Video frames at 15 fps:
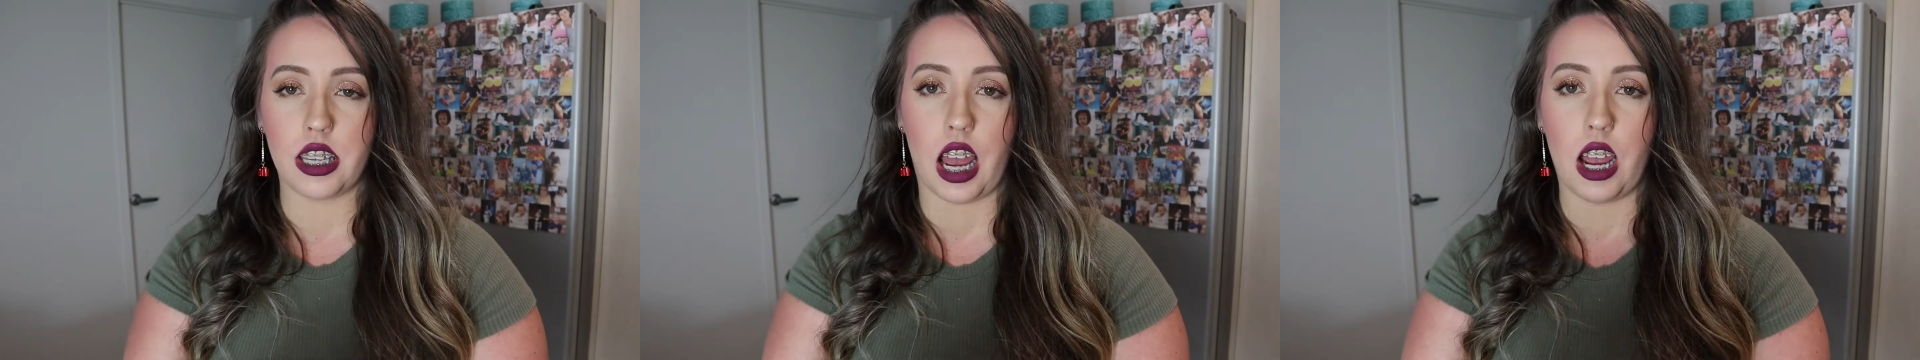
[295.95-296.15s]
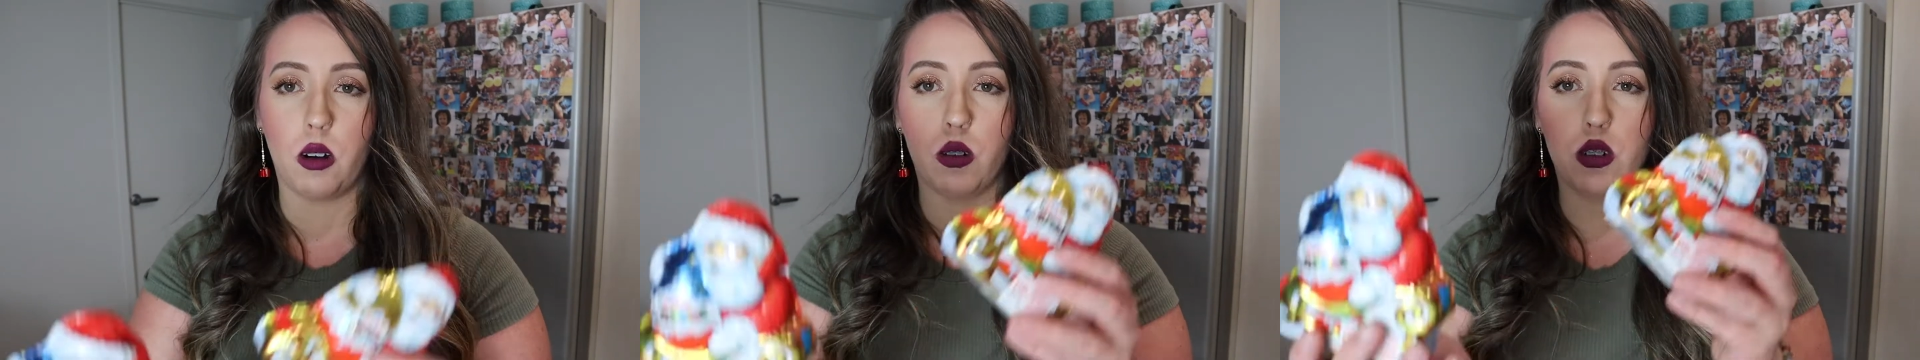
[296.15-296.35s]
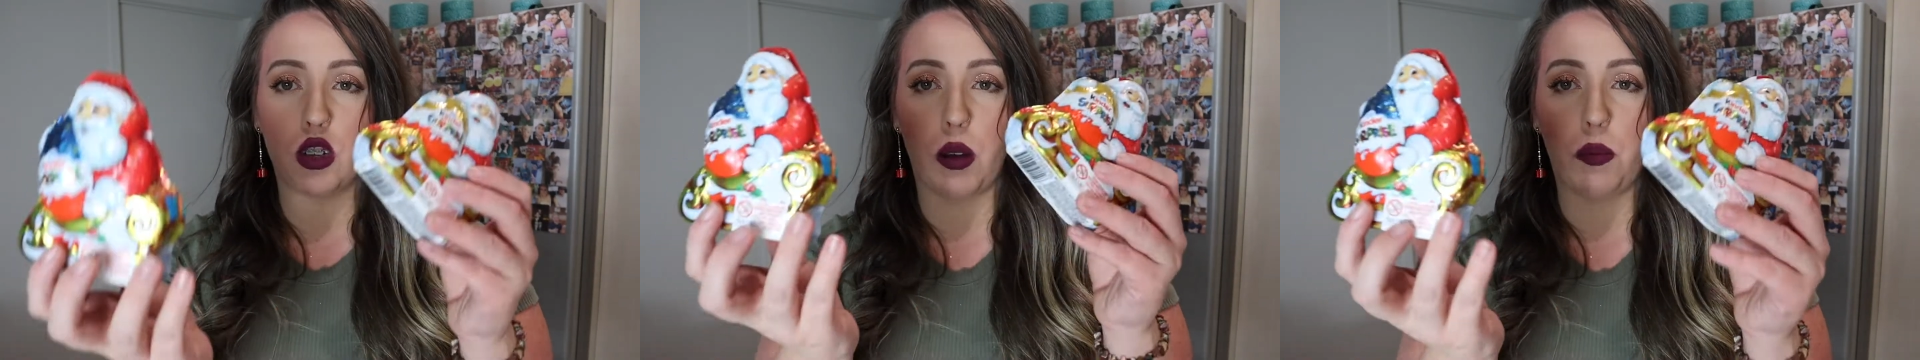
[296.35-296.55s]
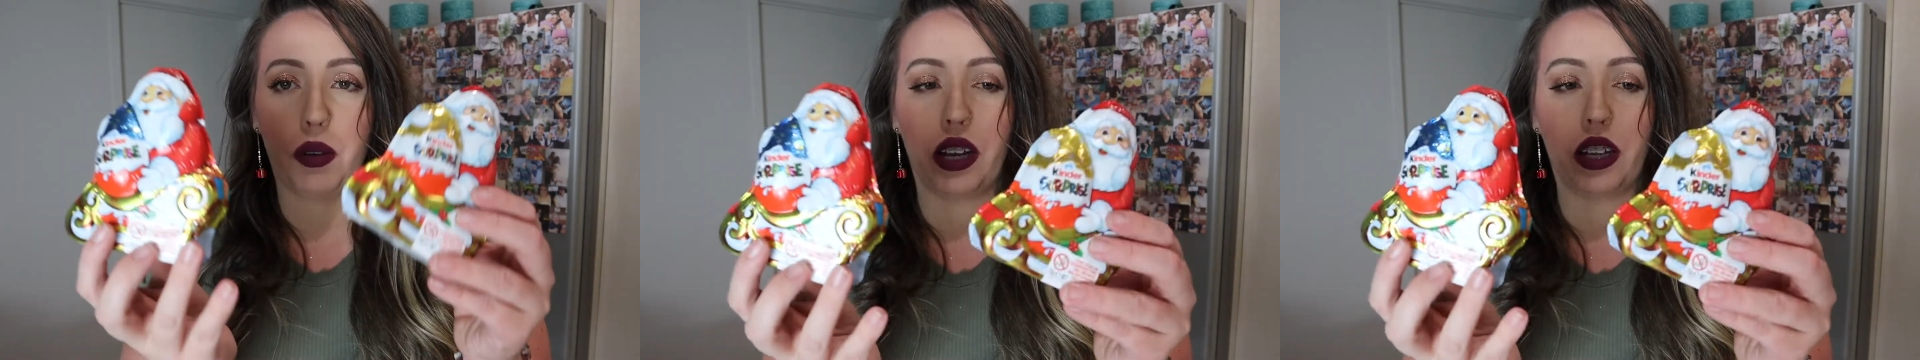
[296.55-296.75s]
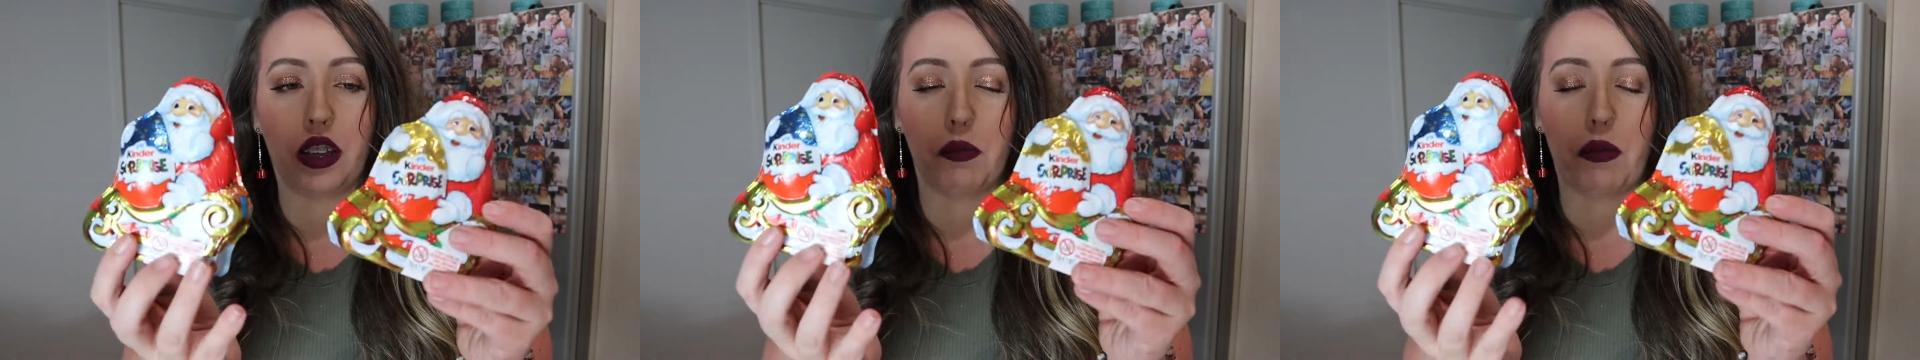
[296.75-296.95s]
I also
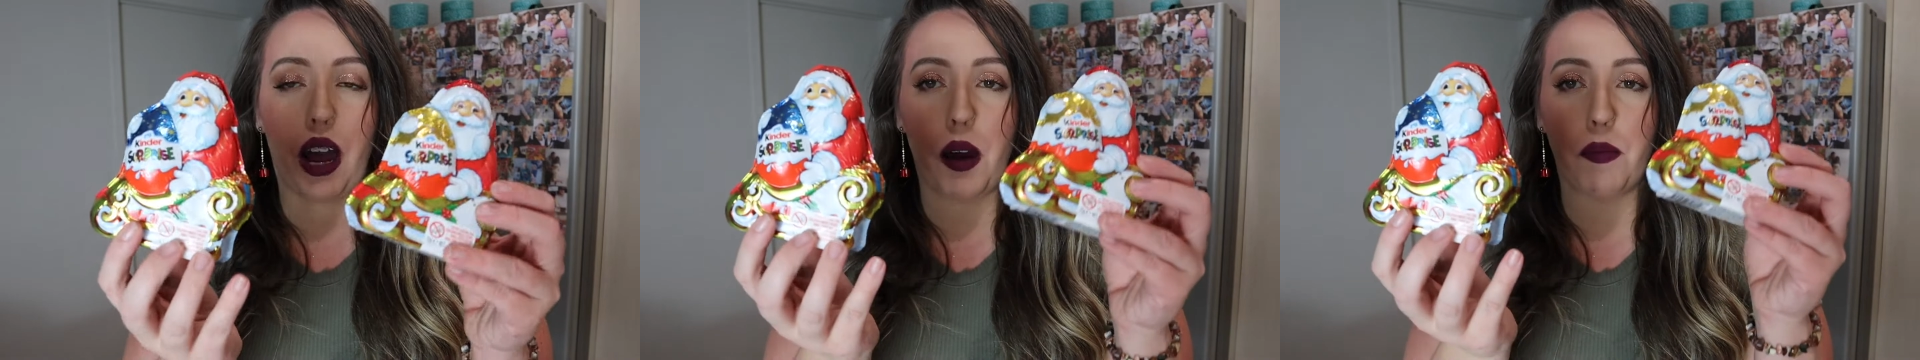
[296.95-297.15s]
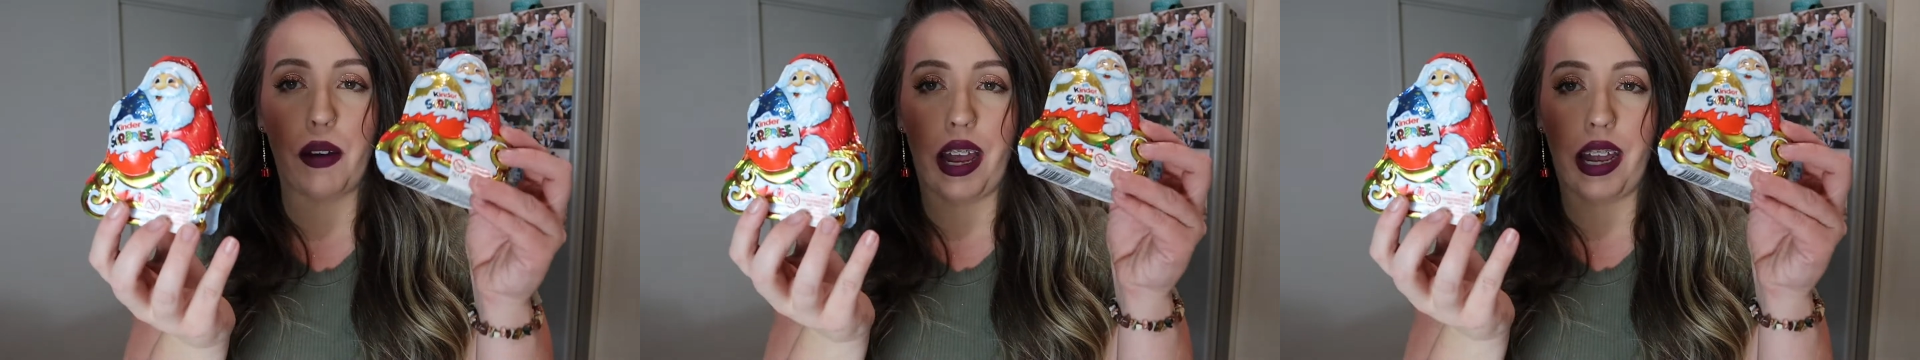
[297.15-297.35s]
picked them up